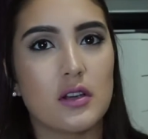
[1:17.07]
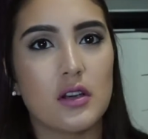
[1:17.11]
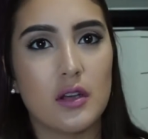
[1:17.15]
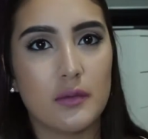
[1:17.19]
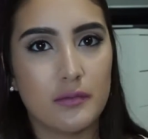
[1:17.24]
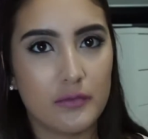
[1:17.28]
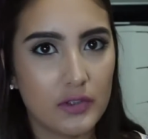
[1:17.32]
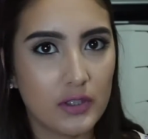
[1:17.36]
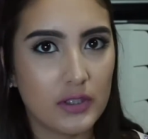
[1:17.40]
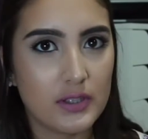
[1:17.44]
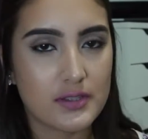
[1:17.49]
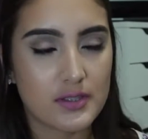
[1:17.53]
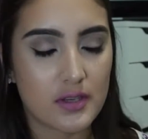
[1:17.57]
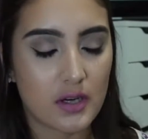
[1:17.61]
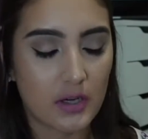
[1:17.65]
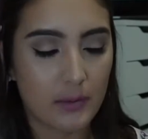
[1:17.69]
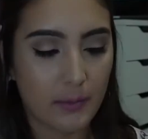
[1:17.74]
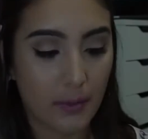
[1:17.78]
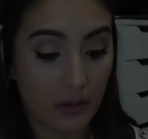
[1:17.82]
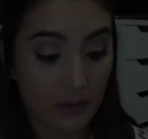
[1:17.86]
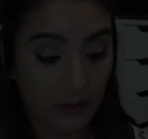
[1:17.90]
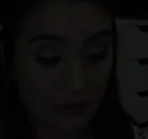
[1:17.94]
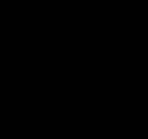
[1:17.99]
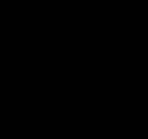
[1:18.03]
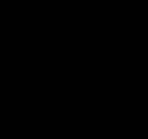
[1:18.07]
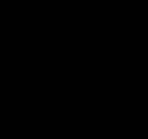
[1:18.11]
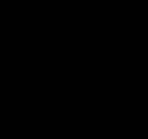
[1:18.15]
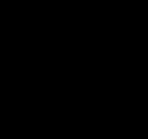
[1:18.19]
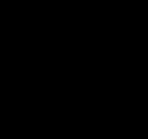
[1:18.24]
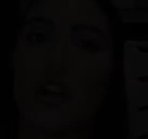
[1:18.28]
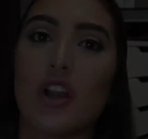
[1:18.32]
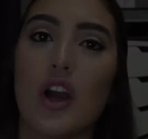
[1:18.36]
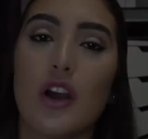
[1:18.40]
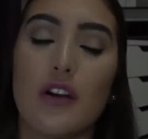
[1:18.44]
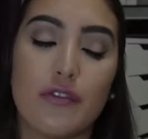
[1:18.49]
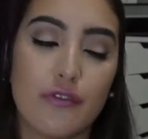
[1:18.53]
I'm really sorry about it.
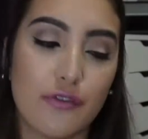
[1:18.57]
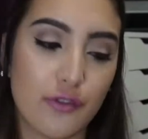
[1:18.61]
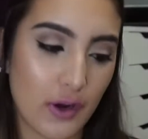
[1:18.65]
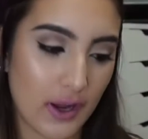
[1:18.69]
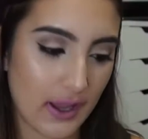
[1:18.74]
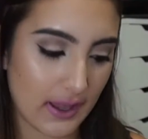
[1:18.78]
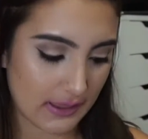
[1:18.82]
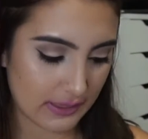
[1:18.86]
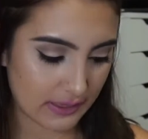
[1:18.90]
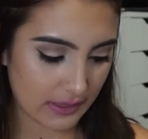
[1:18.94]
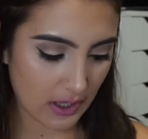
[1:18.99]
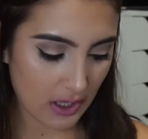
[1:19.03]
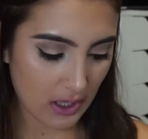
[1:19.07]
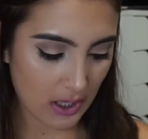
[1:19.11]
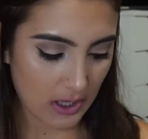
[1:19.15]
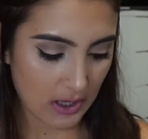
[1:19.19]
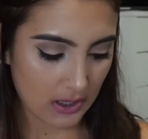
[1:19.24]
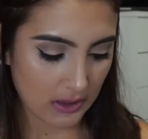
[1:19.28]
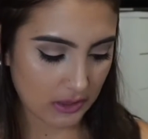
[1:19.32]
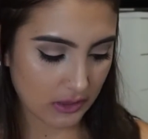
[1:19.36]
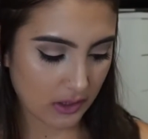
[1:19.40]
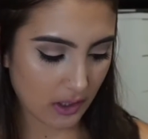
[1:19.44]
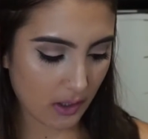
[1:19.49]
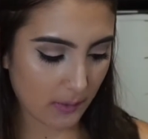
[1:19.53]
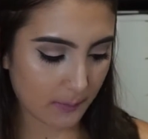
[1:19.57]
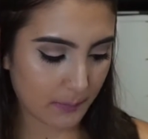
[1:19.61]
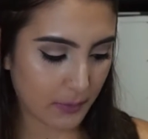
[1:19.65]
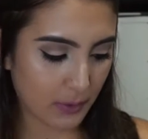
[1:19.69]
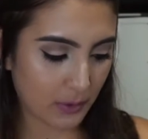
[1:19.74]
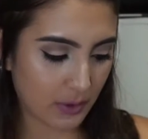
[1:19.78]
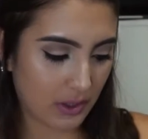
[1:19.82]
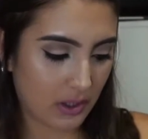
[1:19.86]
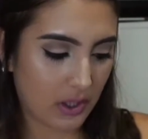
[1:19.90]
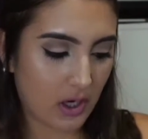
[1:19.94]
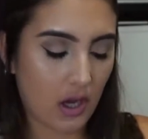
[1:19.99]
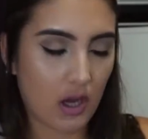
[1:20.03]
Start off with the
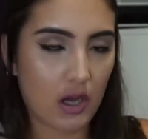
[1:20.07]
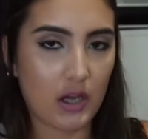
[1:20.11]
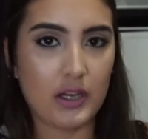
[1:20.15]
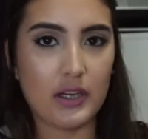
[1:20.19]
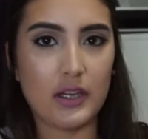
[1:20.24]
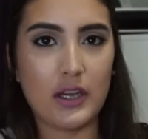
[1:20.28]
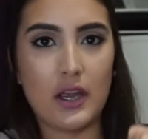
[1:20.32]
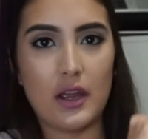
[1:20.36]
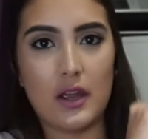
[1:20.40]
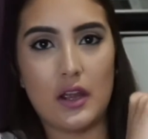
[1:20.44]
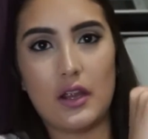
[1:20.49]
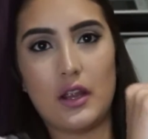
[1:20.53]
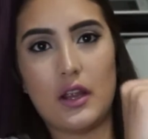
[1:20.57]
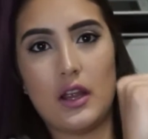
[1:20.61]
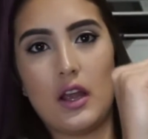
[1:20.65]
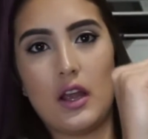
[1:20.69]
BeautyCon